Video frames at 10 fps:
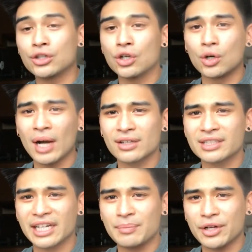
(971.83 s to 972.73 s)
to go
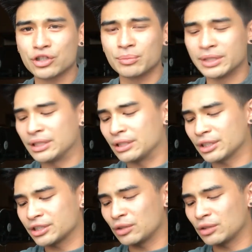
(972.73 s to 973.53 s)
outside of Metro Manila,